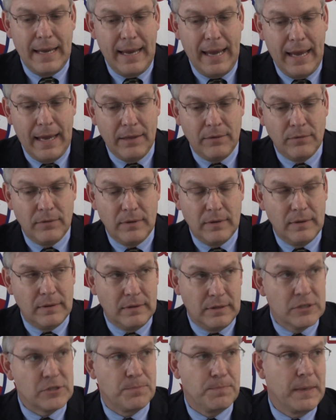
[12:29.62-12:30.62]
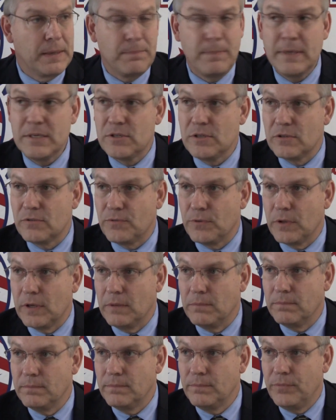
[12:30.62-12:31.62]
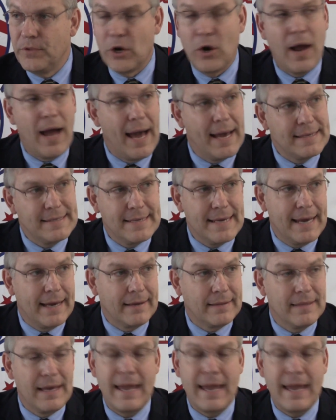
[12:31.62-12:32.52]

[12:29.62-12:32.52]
and this big business for them. They're high tech.